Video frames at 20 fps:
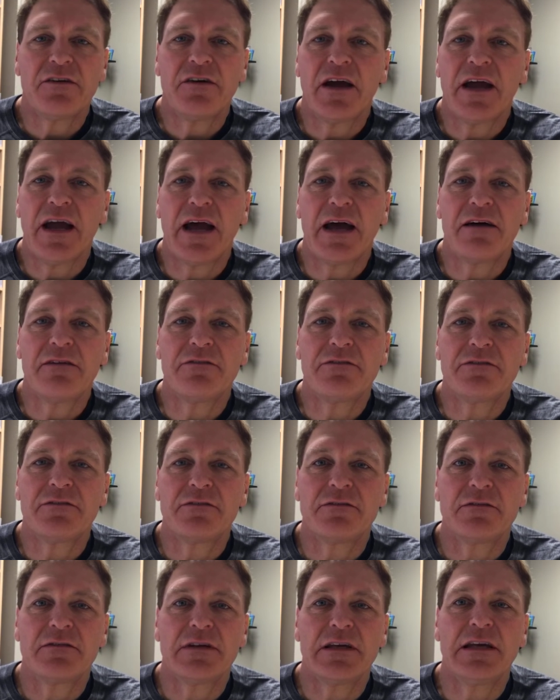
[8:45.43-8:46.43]
have,
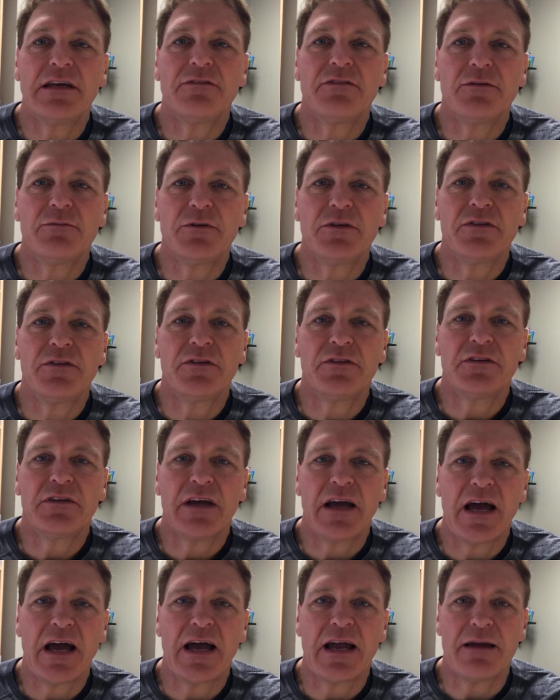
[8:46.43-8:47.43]
even with your
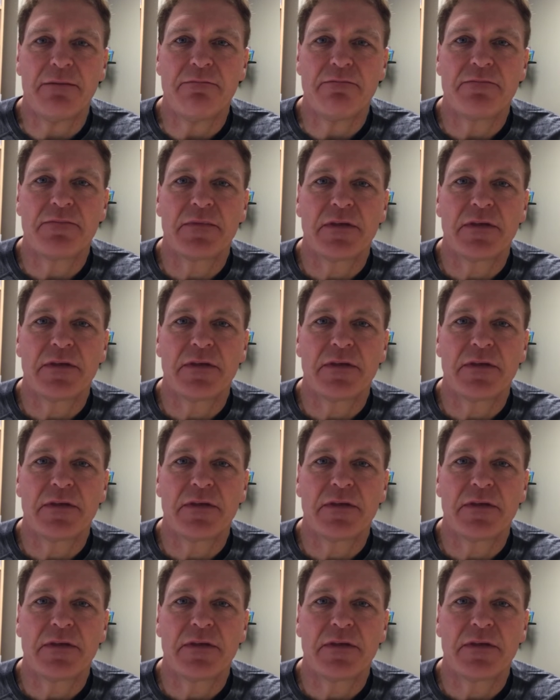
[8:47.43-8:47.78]
time.